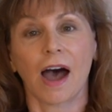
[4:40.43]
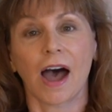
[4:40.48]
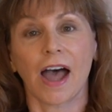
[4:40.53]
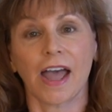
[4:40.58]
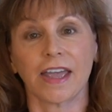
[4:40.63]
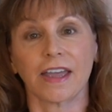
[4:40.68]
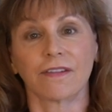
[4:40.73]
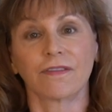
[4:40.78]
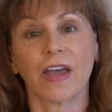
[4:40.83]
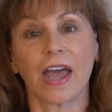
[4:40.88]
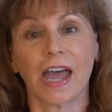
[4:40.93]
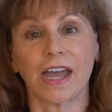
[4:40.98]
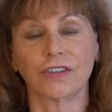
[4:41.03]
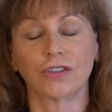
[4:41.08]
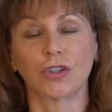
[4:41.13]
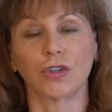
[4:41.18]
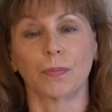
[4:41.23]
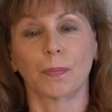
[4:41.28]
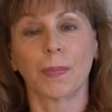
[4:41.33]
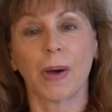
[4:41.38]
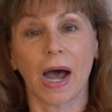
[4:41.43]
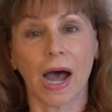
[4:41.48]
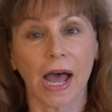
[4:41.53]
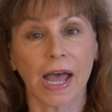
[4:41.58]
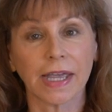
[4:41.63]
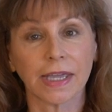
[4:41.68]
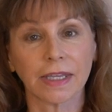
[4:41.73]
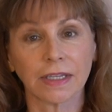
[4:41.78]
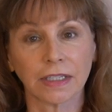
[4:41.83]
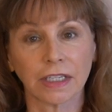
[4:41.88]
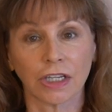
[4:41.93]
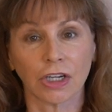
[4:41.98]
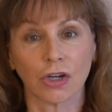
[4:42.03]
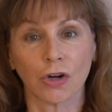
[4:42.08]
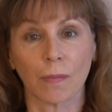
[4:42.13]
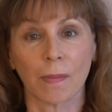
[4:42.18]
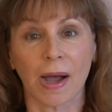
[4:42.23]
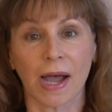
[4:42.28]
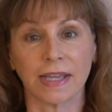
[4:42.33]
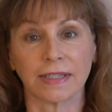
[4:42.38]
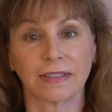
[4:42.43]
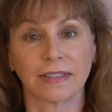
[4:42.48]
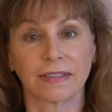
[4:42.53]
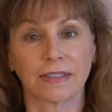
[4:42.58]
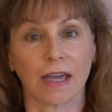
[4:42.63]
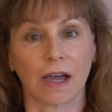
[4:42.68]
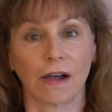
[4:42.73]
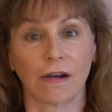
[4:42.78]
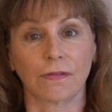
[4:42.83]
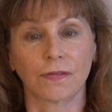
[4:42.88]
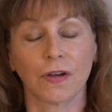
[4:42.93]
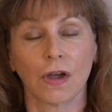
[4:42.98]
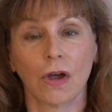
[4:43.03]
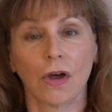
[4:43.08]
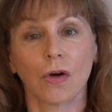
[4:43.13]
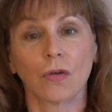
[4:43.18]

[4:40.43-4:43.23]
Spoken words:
I have had to pioneer myself